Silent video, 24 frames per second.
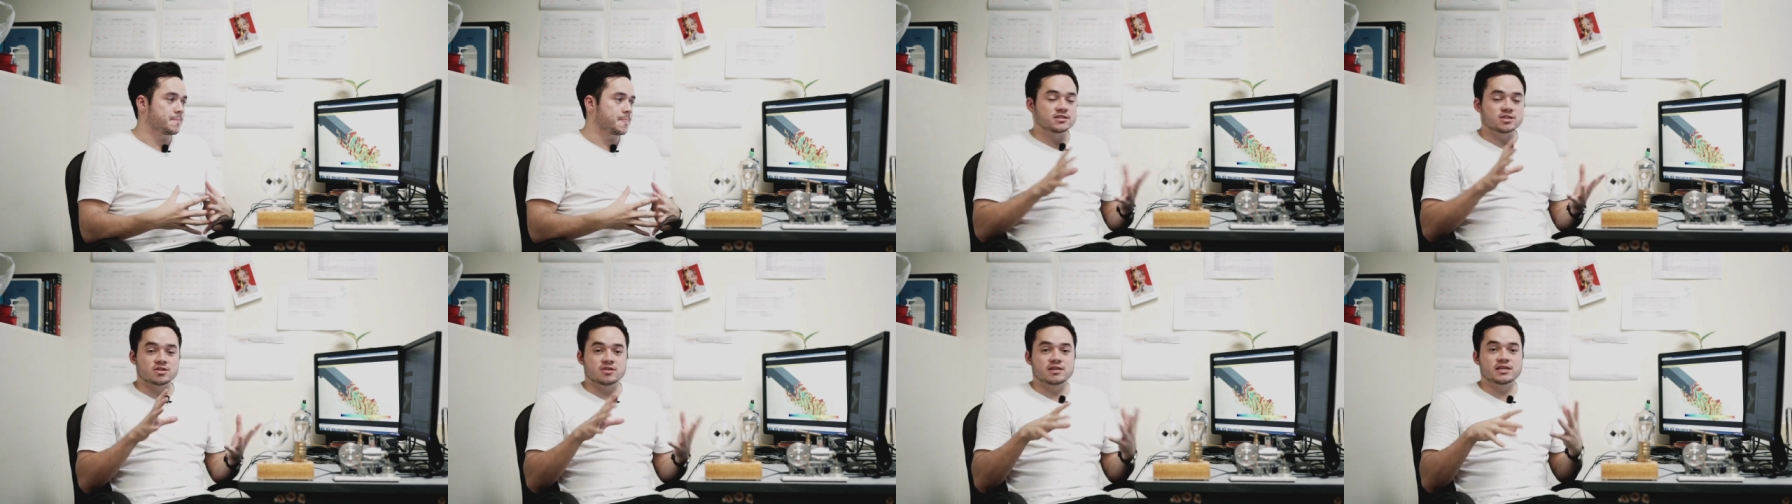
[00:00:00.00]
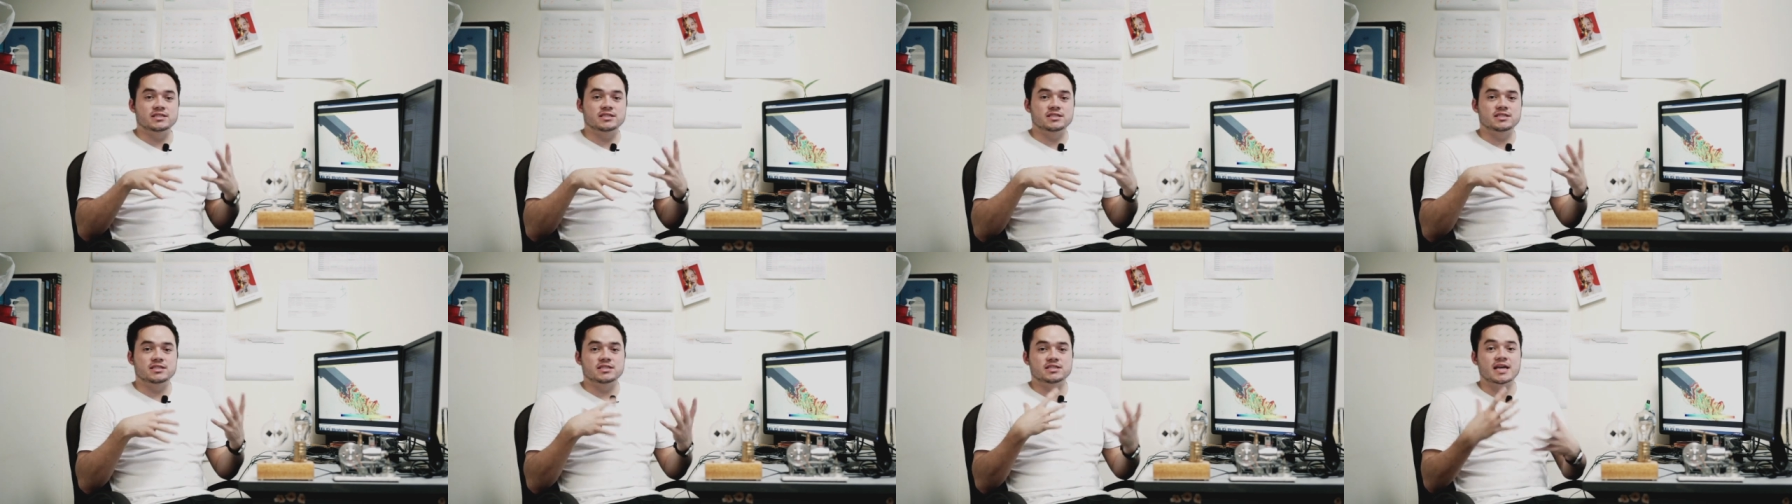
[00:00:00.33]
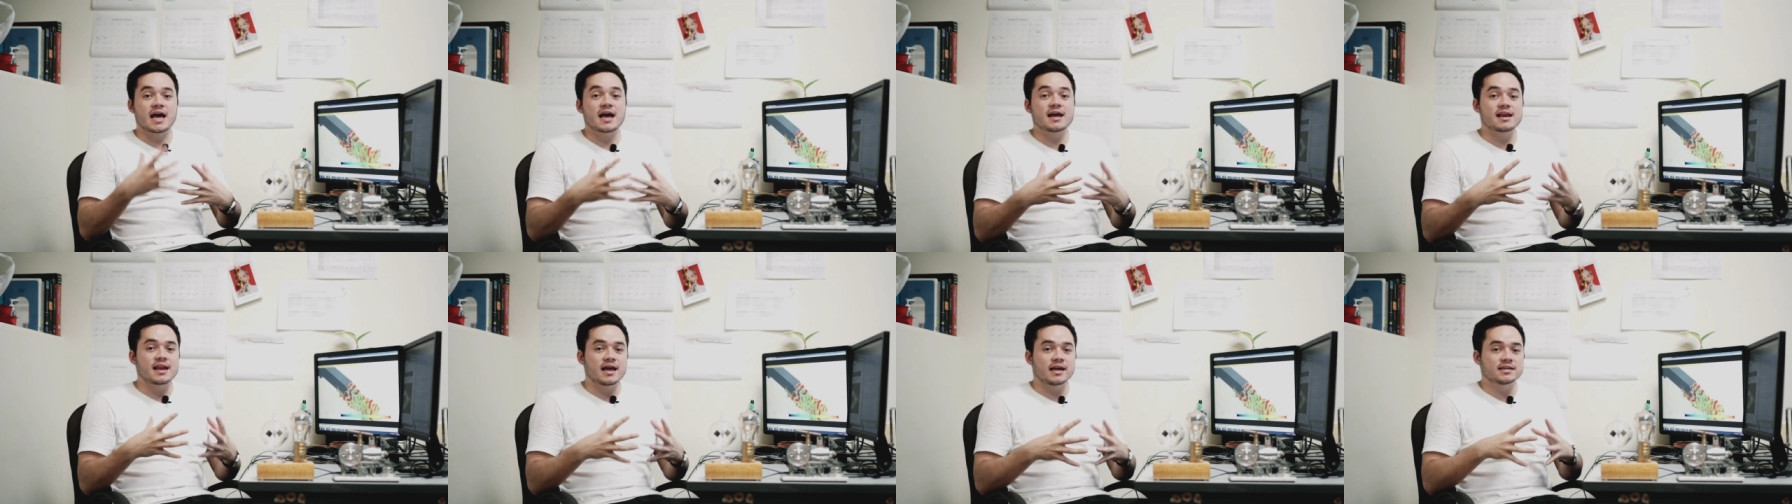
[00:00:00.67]
So this just
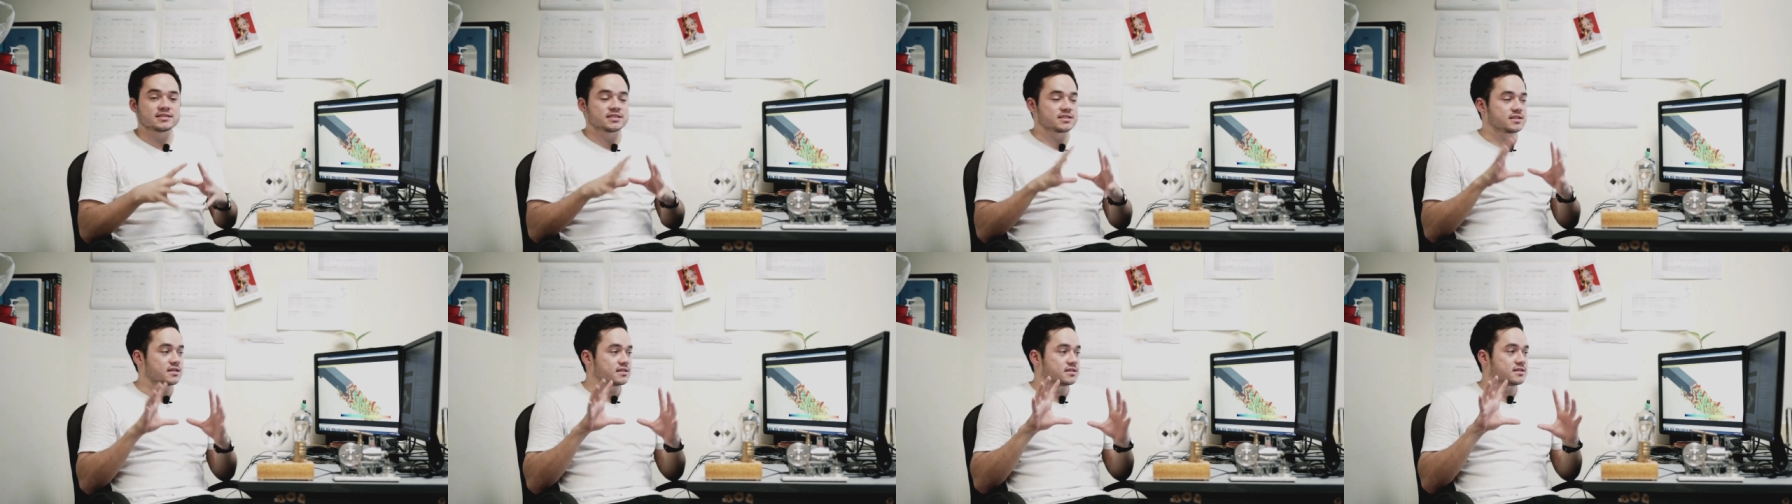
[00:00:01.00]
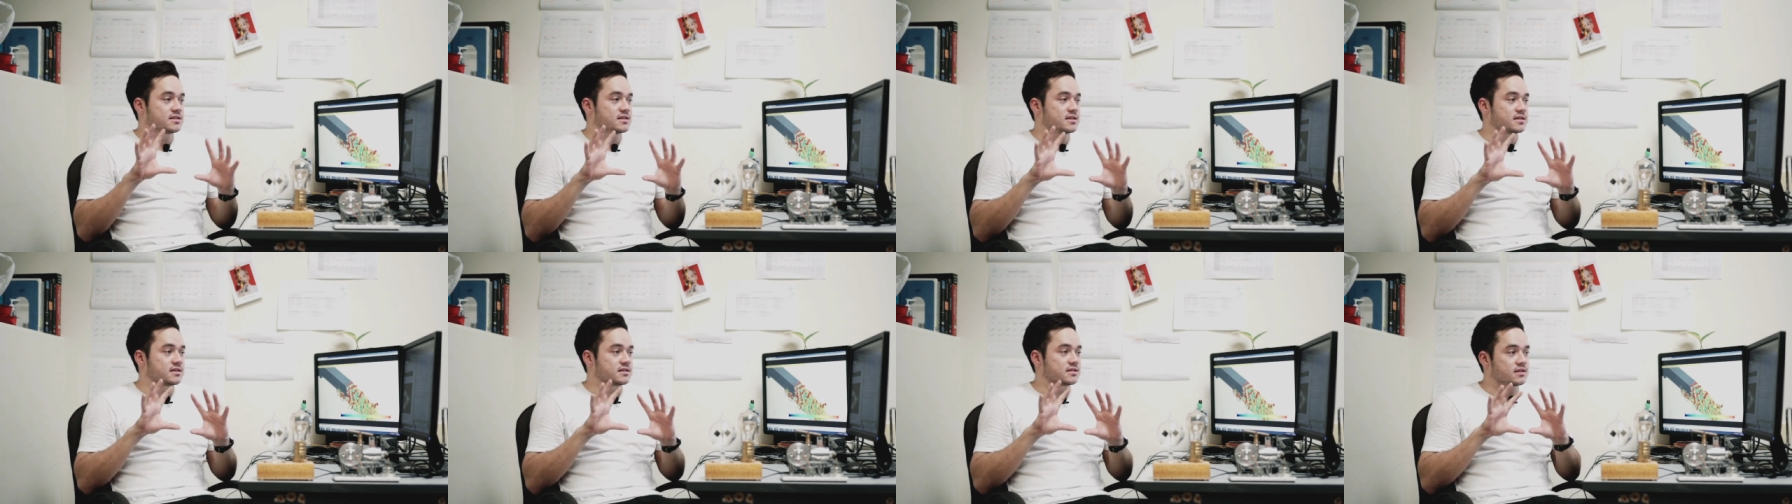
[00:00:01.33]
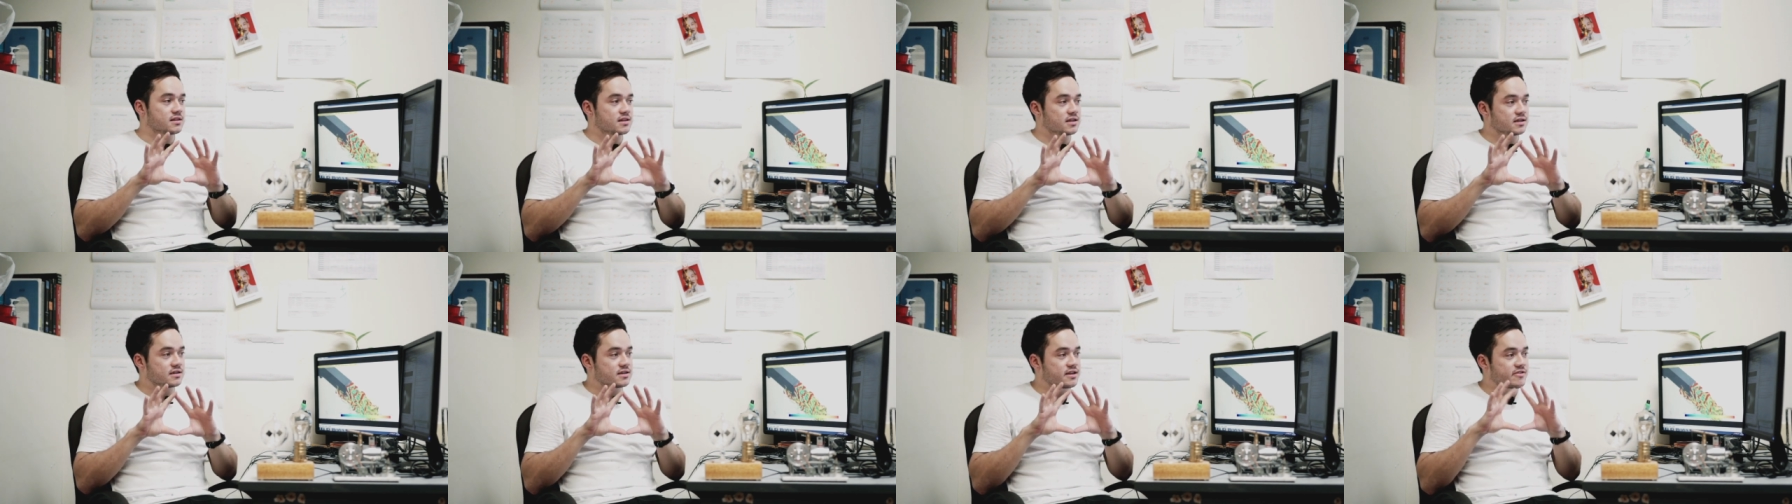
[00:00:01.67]
highlights the, the,
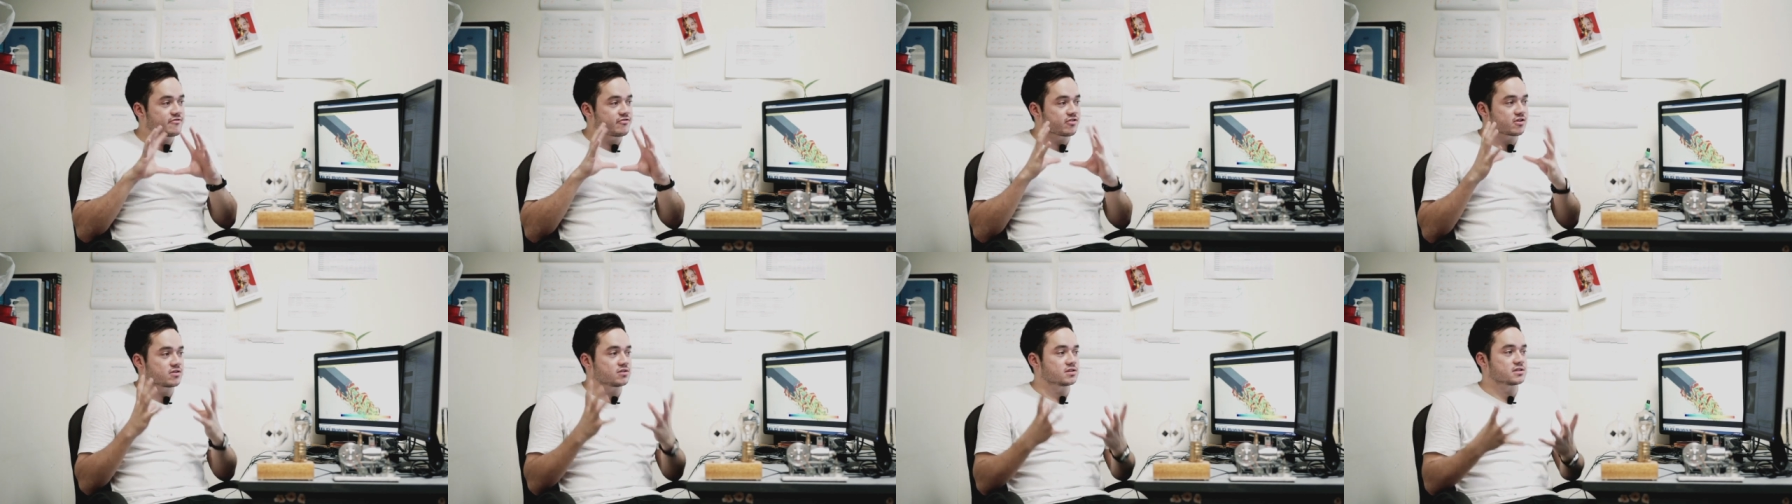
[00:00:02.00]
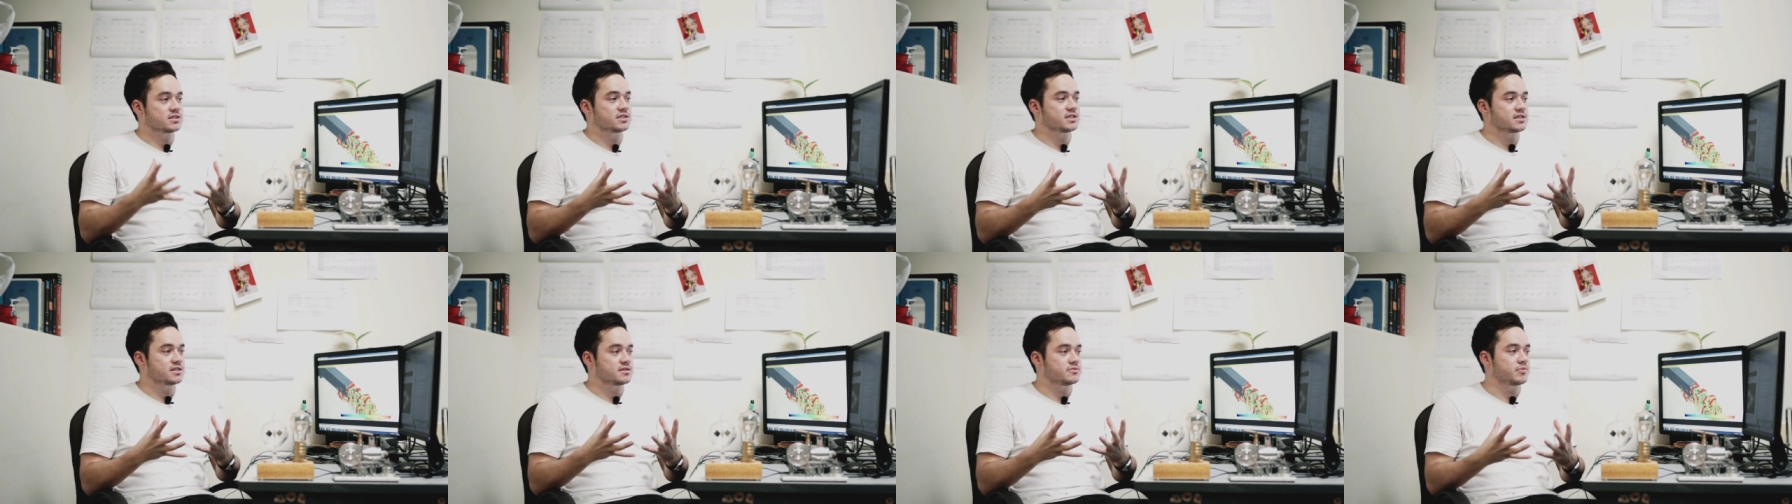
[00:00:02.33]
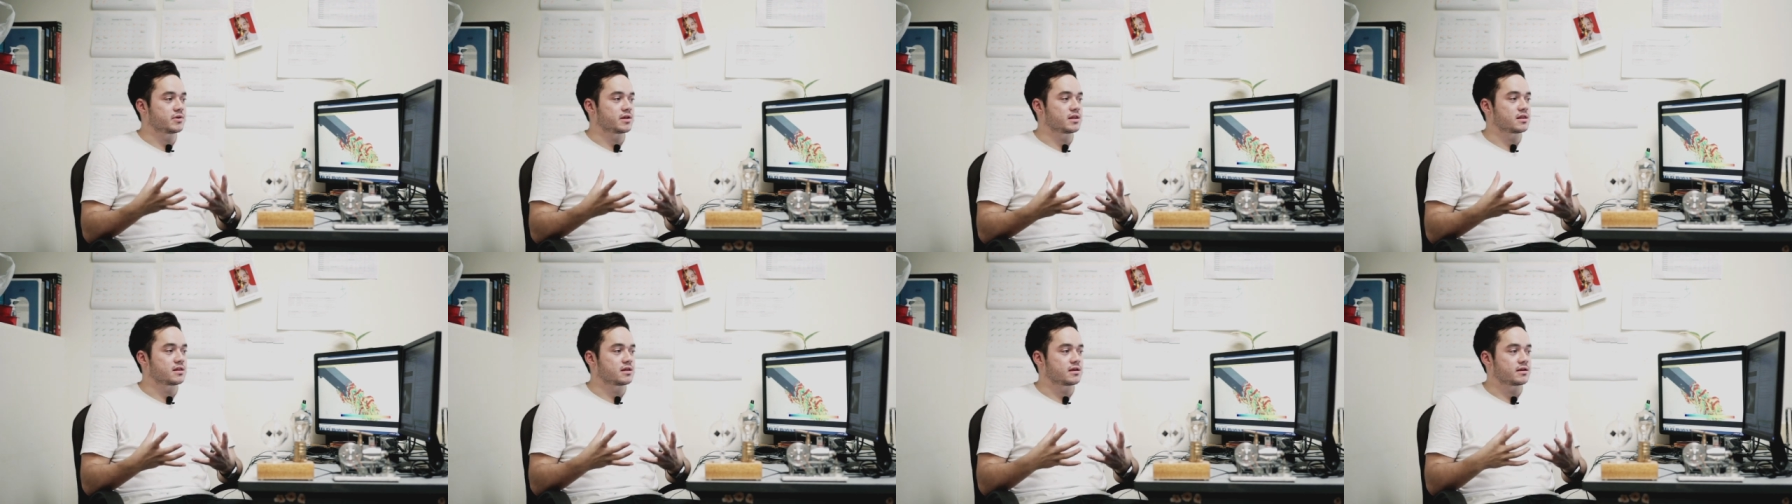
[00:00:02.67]
the difficulty
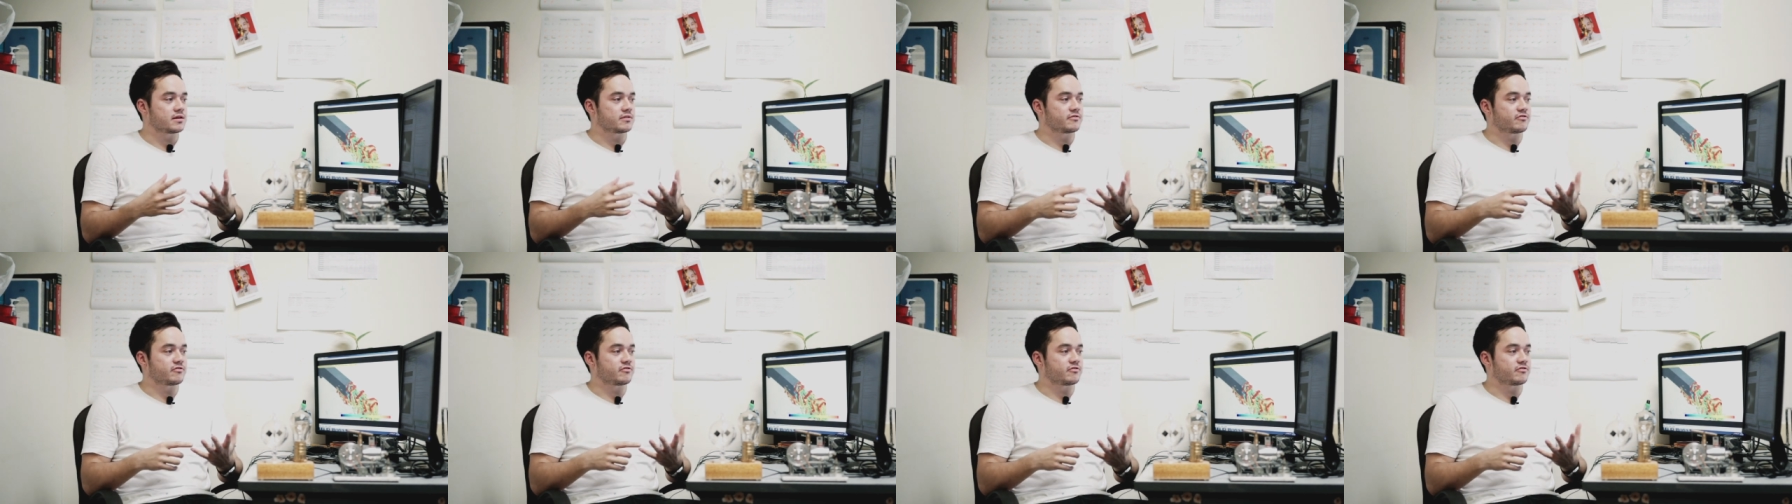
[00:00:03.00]
with,